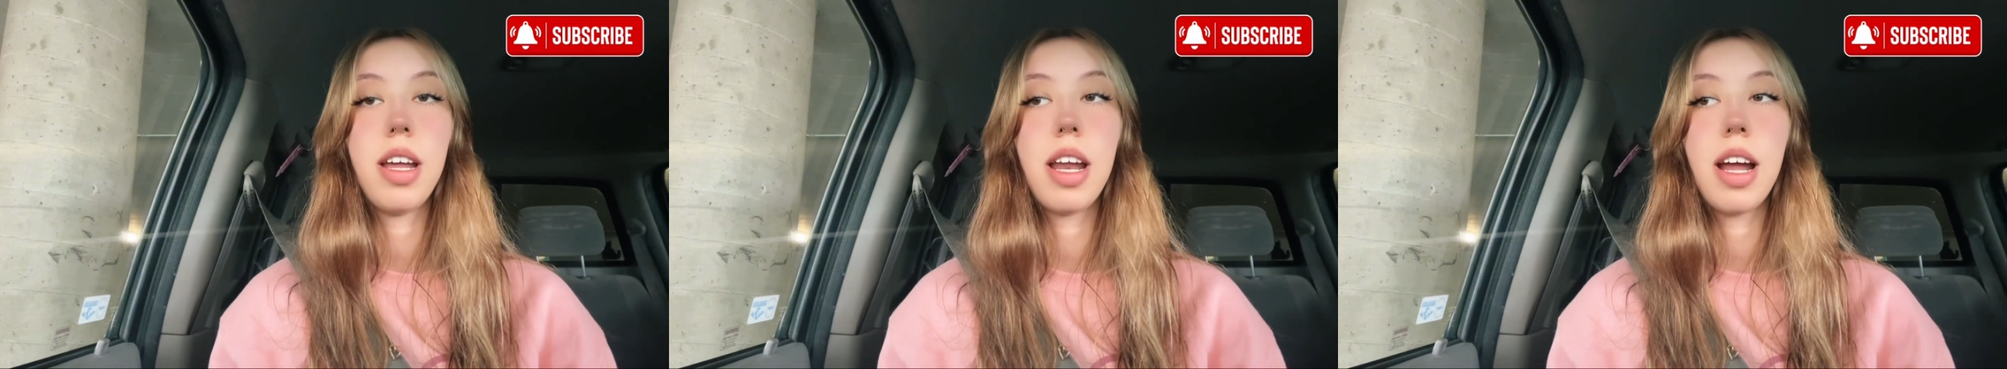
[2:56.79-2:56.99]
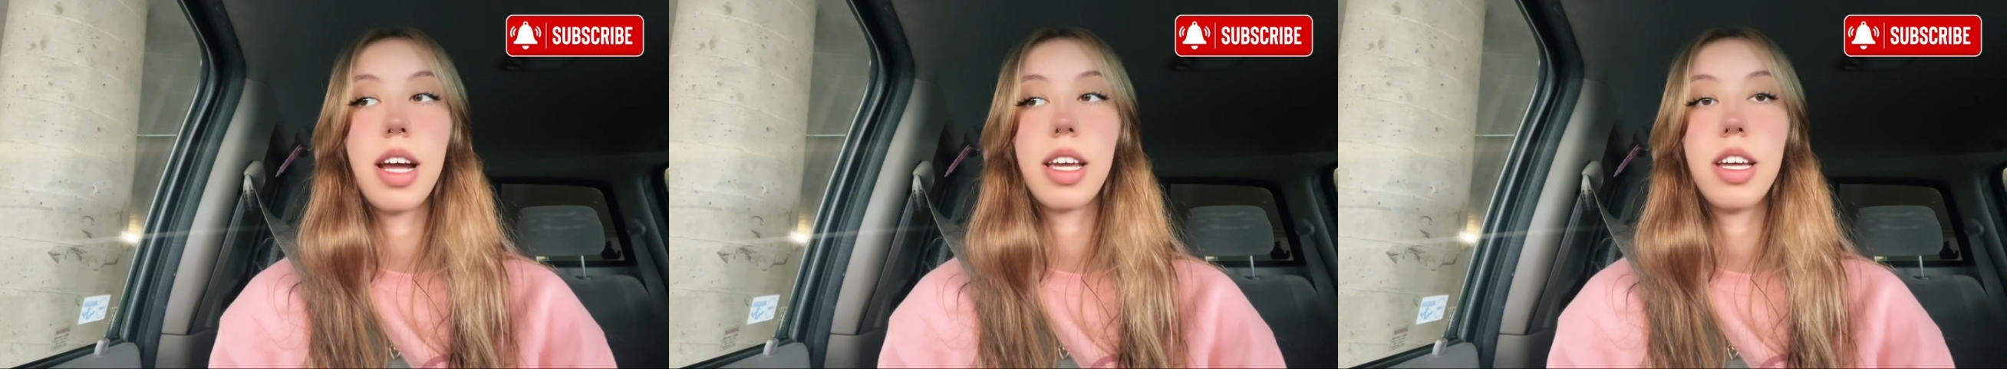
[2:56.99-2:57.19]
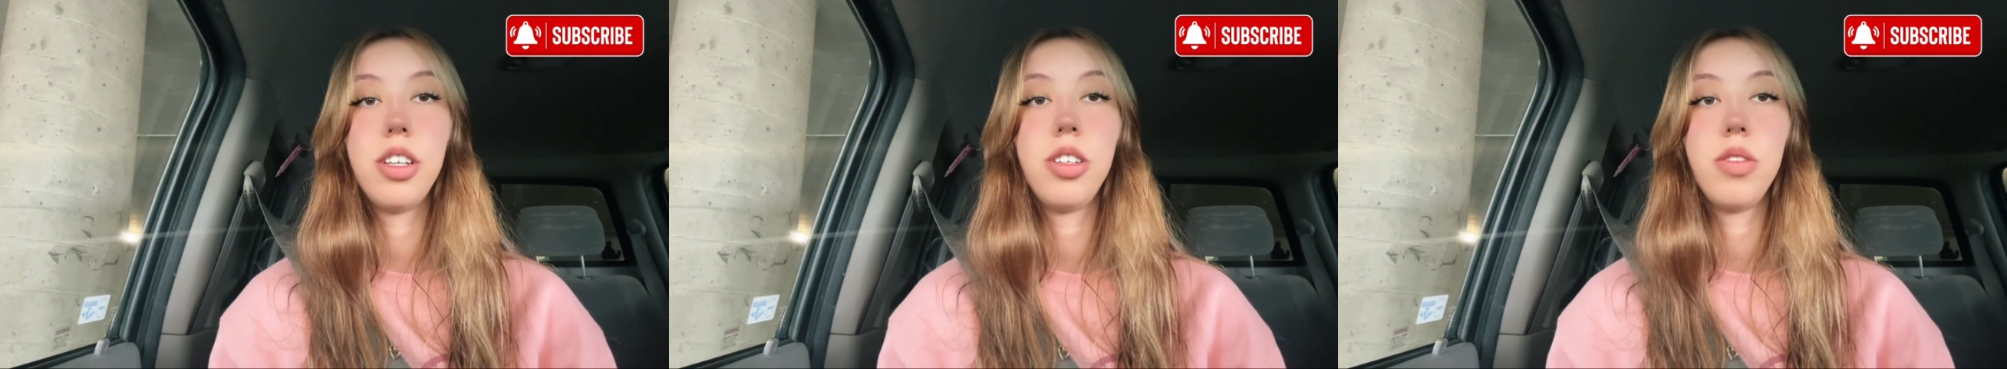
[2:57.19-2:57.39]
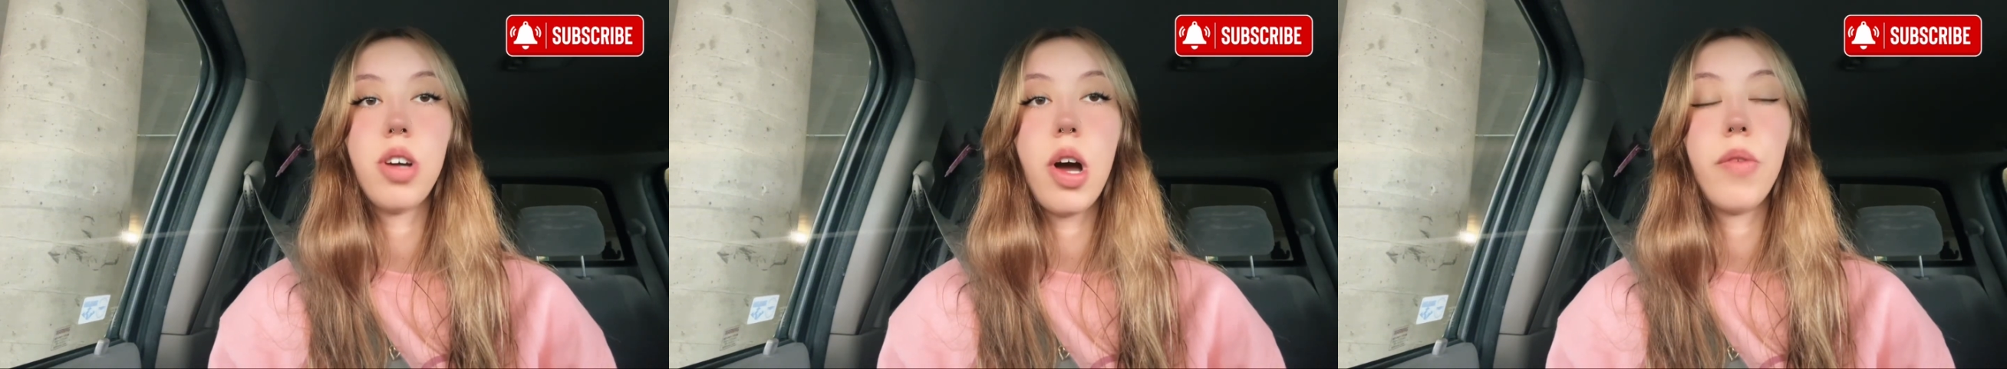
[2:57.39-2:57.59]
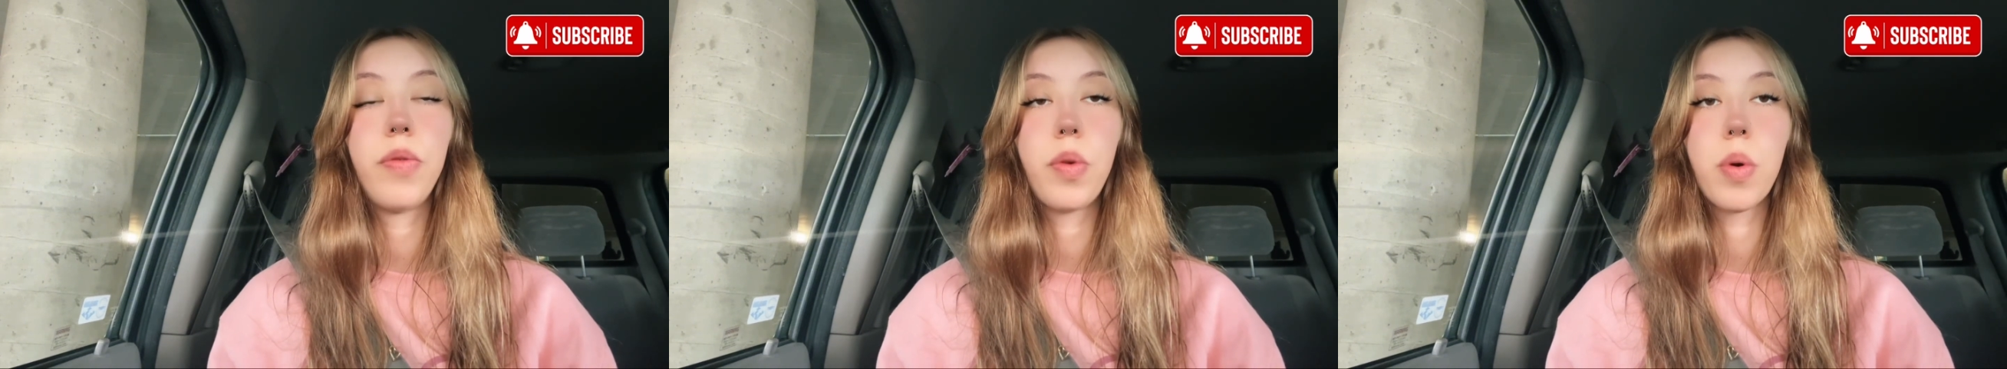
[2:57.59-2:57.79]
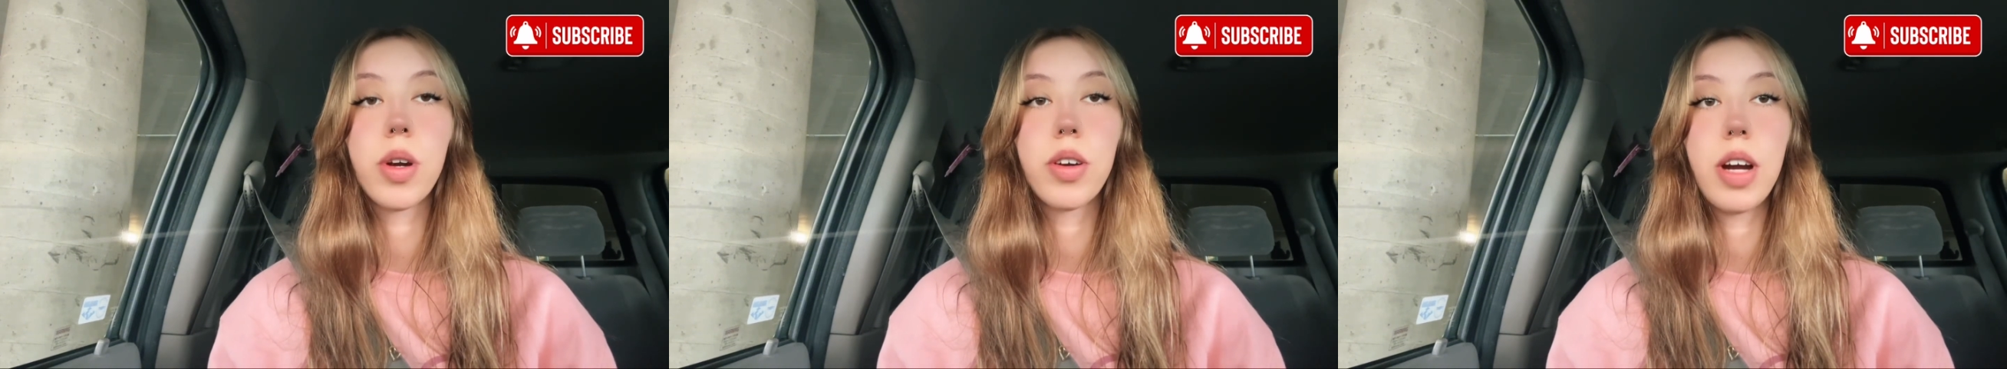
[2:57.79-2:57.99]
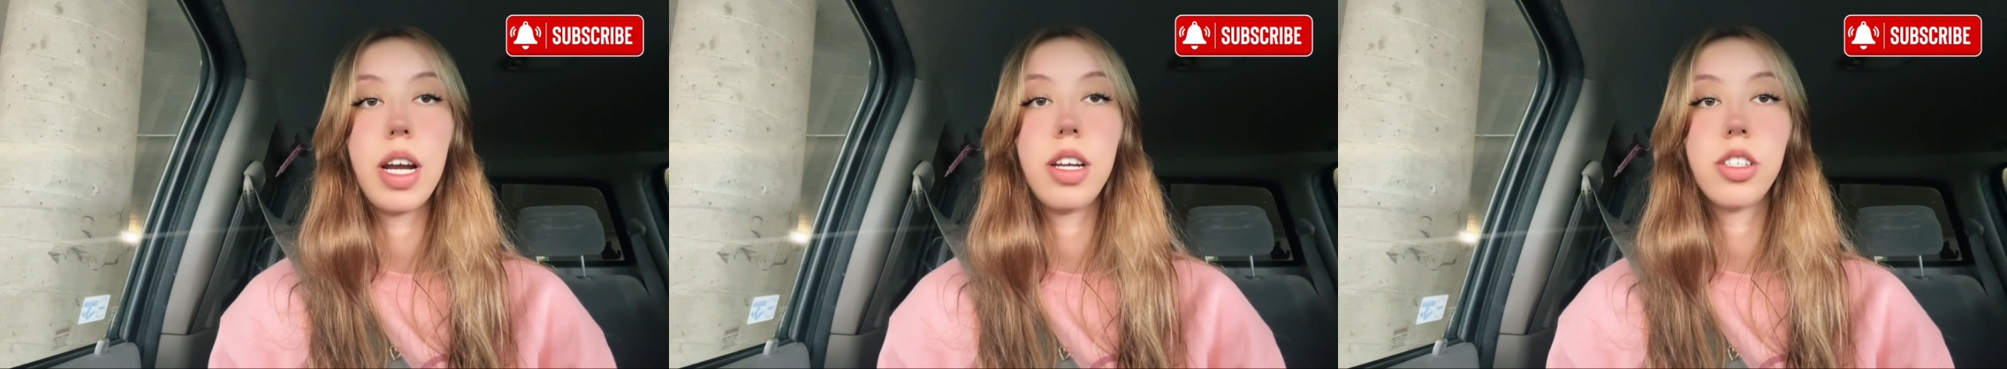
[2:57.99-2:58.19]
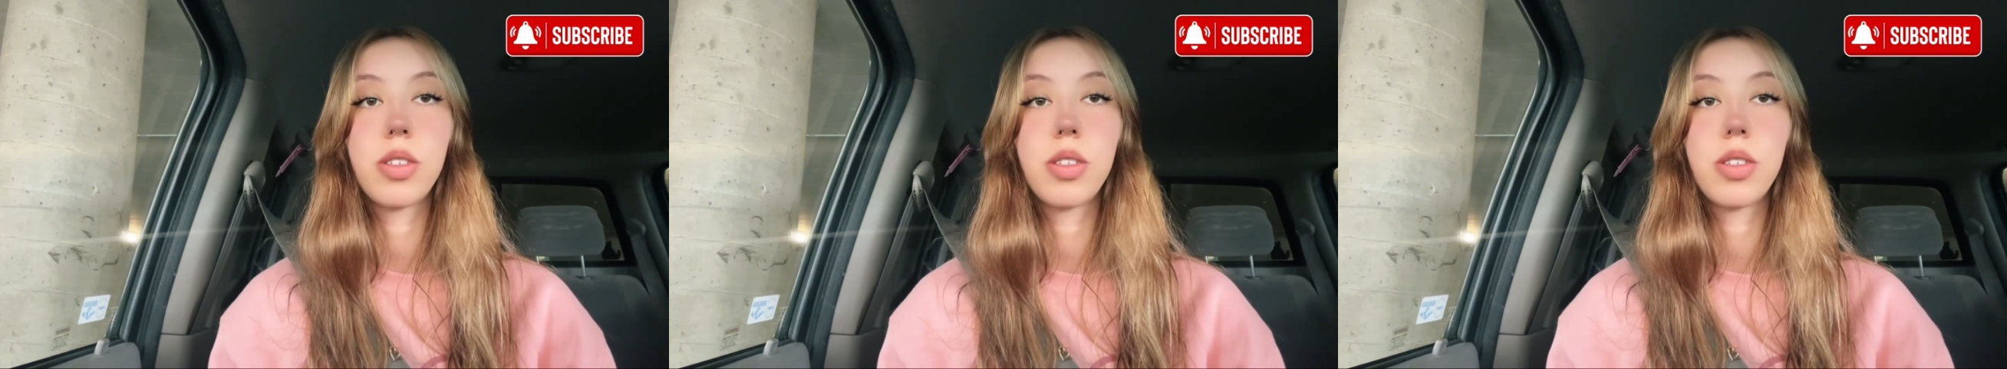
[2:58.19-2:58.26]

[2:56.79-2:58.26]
and I kid you not, 4 granny